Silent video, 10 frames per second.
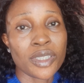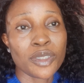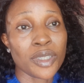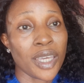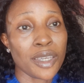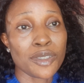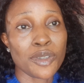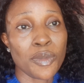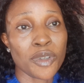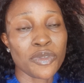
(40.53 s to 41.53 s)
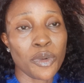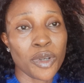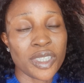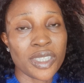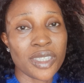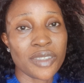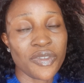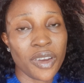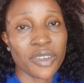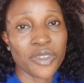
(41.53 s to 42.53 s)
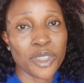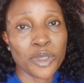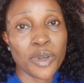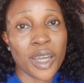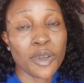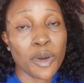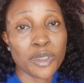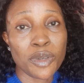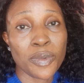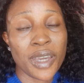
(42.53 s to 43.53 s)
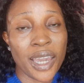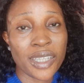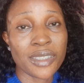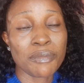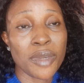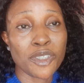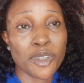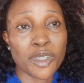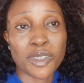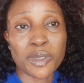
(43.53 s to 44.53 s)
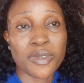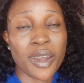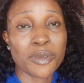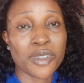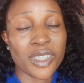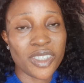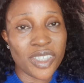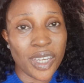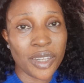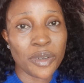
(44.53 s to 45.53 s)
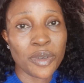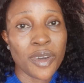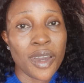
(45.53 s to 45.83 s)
So thank you so much for watching this very video. And also guys, make sure you subscribe to this channel.